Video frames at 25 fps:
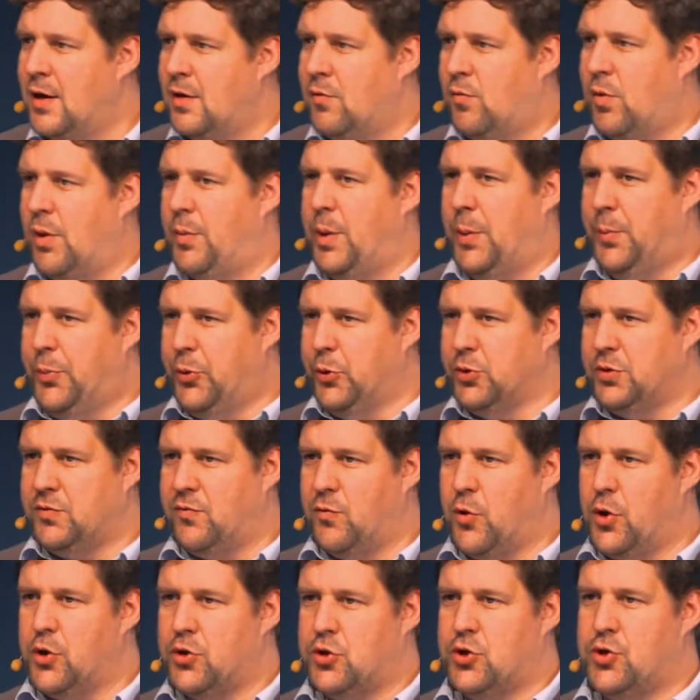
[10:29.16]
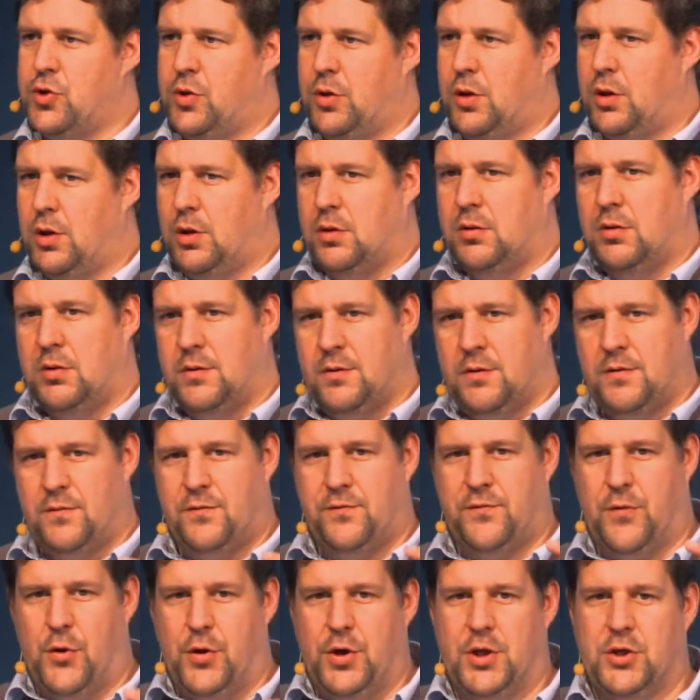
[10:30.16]
where we put virtual
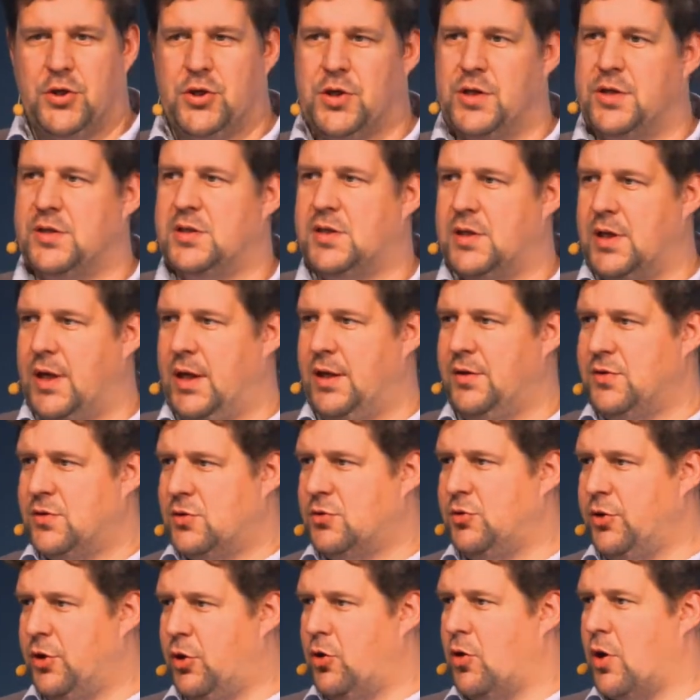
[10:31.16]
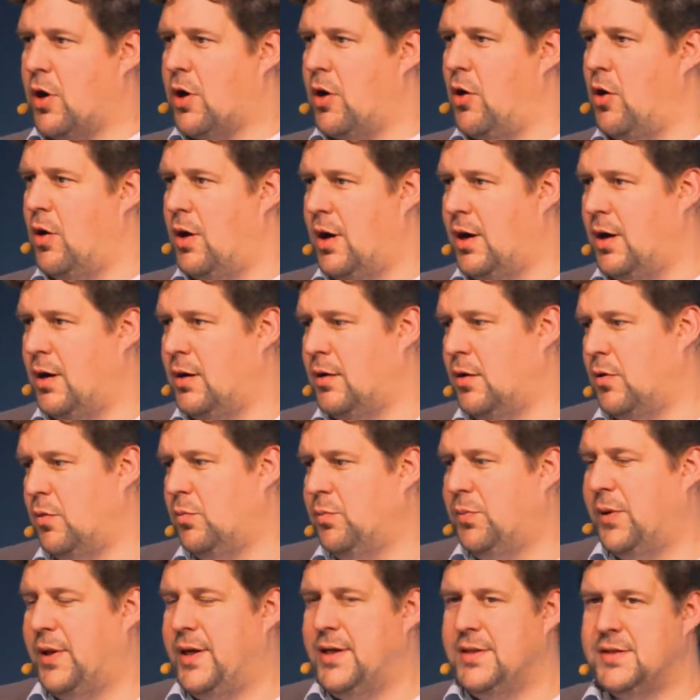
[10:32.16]
furnitures into your
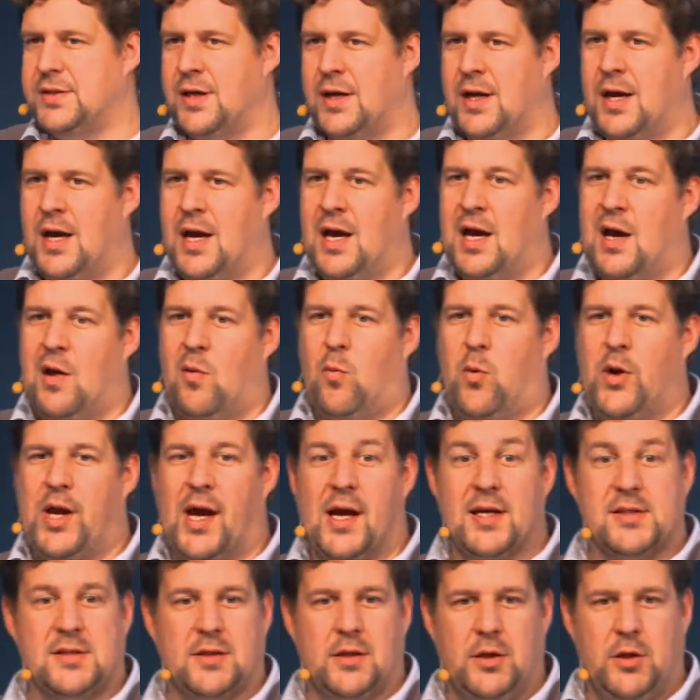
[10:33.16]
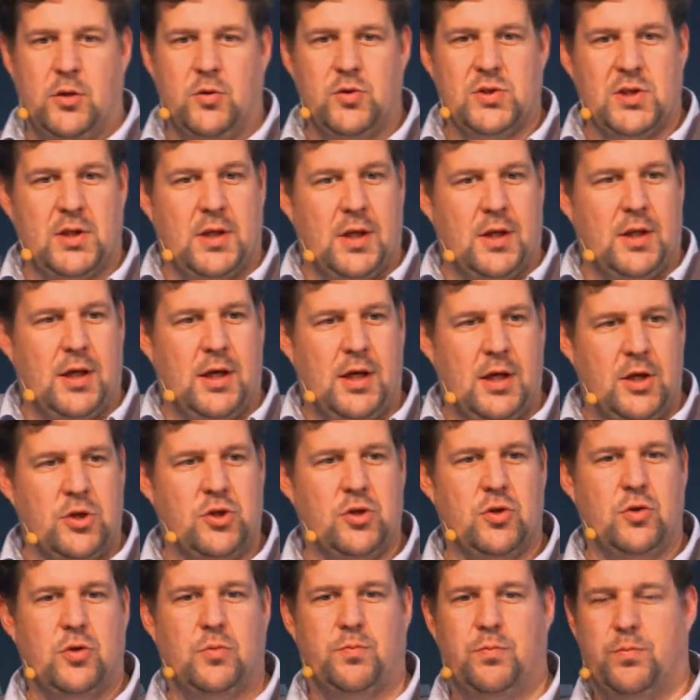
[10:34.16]
home place. We ask the user that he
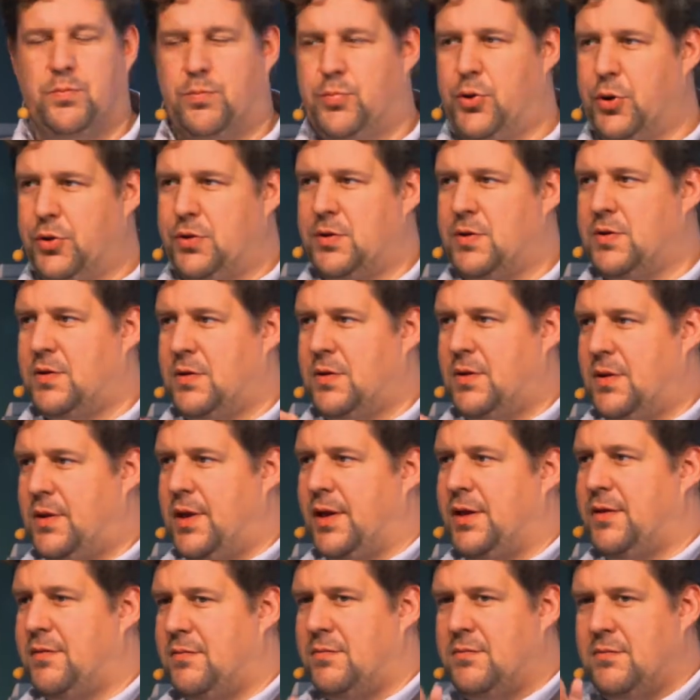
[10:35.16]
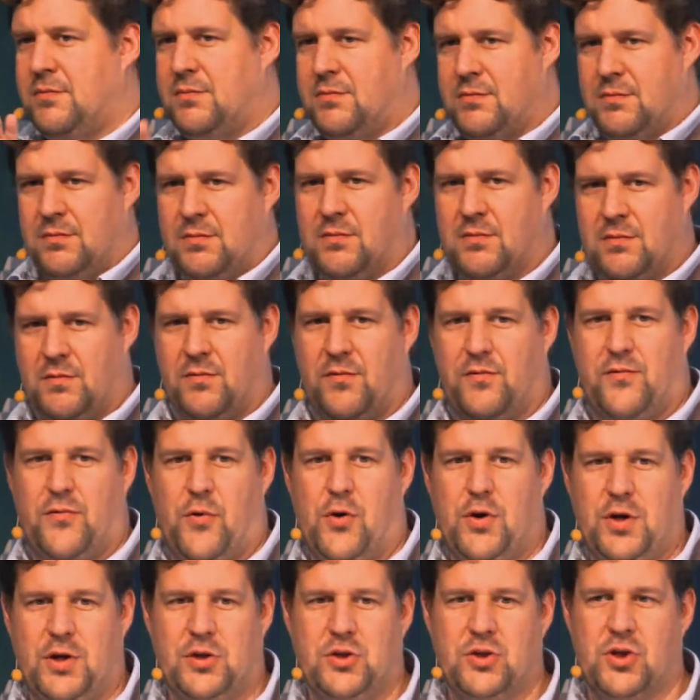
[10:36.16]
should put that
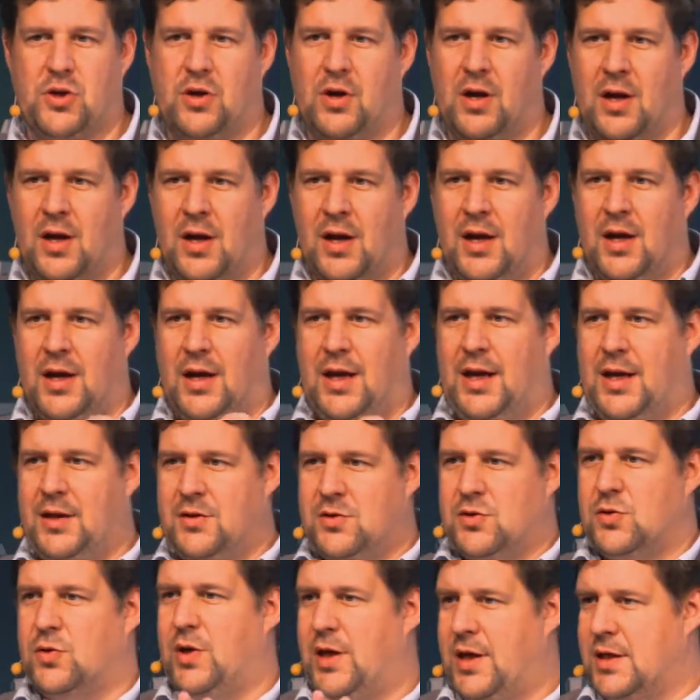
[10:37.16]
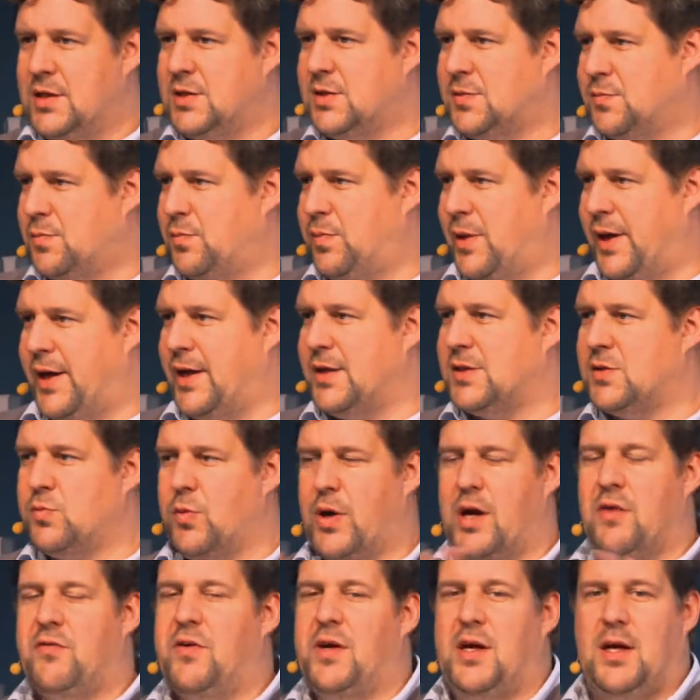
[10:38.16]
furniture into his place,
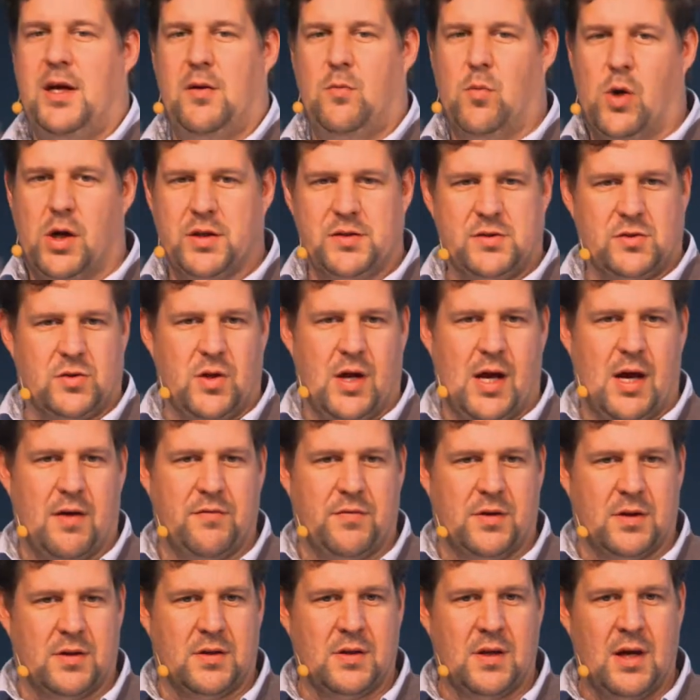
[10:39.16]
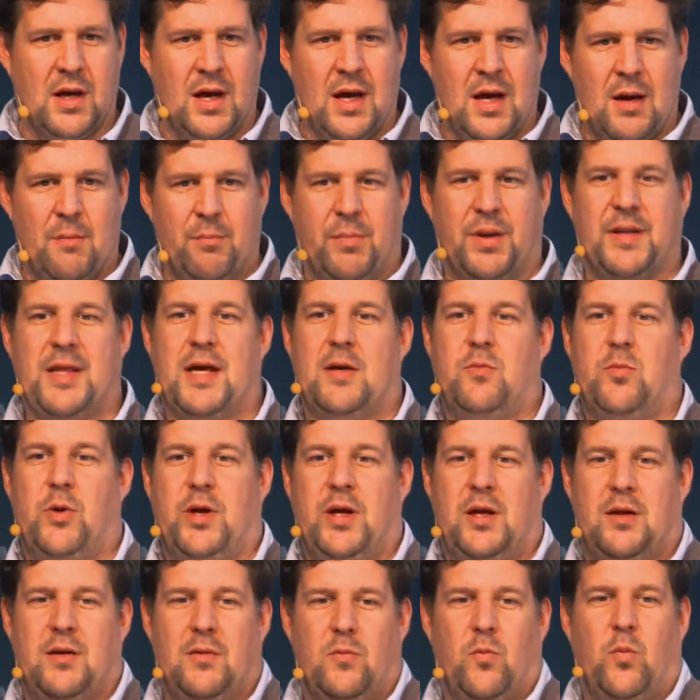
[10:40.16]
wherever he wants to have it. But that
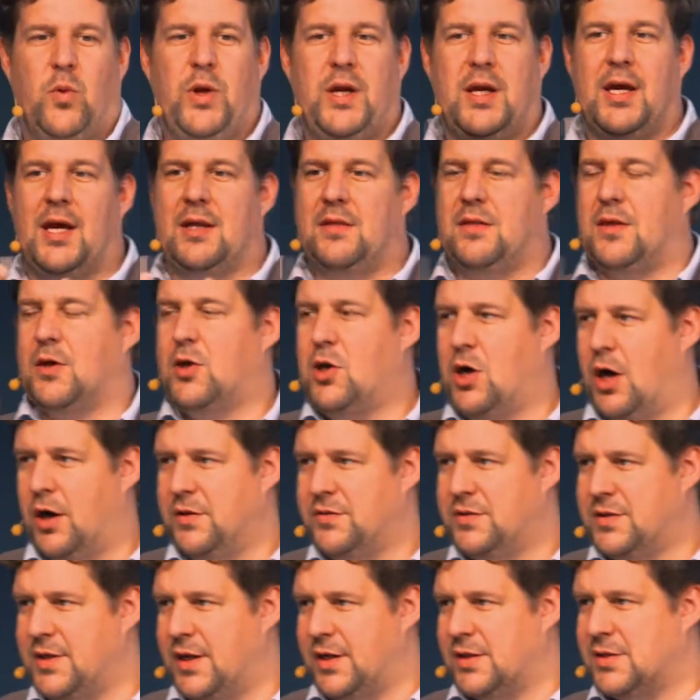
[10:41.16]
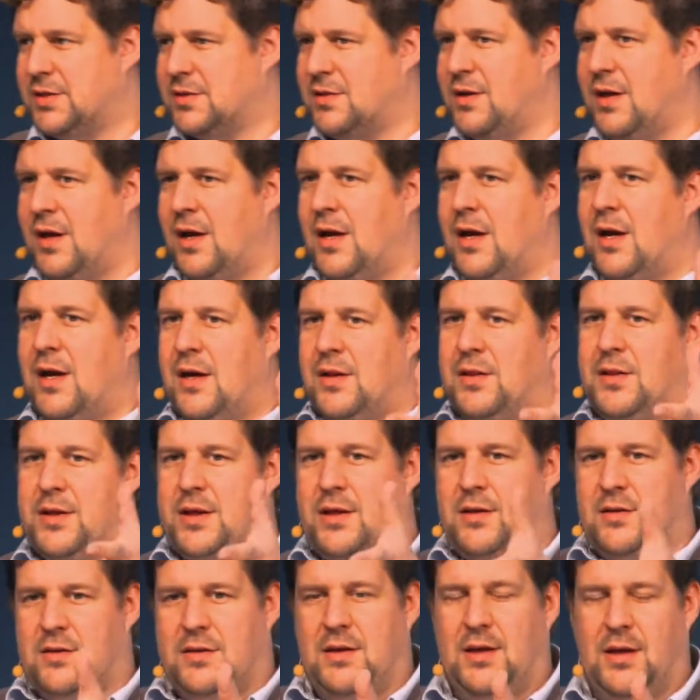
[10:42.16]
we get the context.
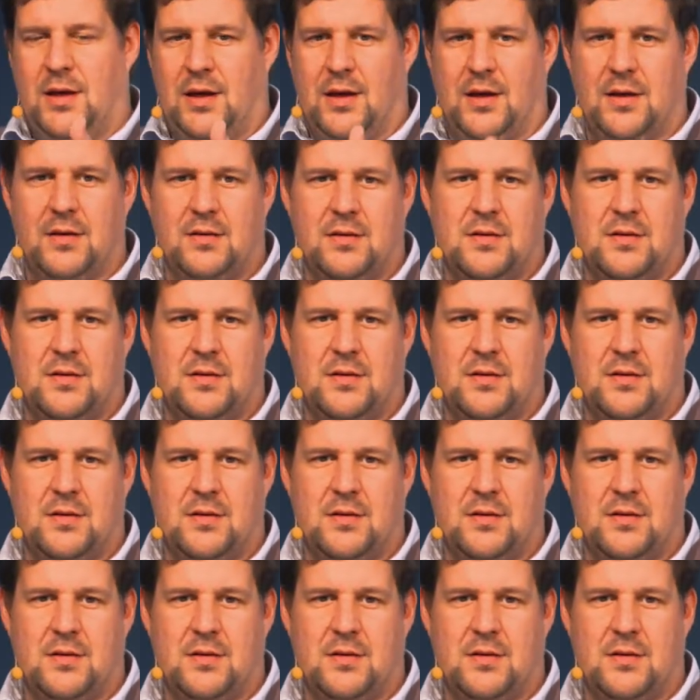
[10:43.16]
Like the